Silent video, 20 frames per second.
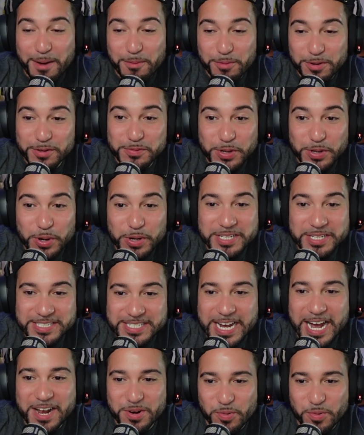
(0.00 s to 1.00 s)
would have known his
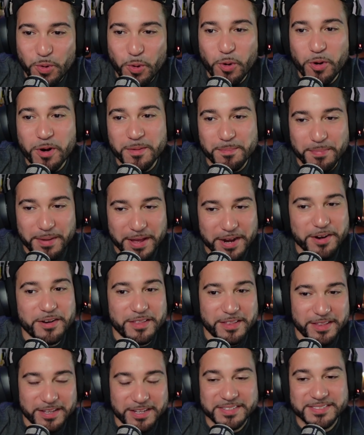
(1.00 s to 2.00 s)
God of War better
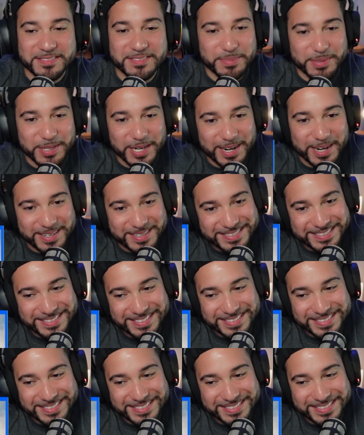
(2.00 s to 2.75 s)
than this, to be honest.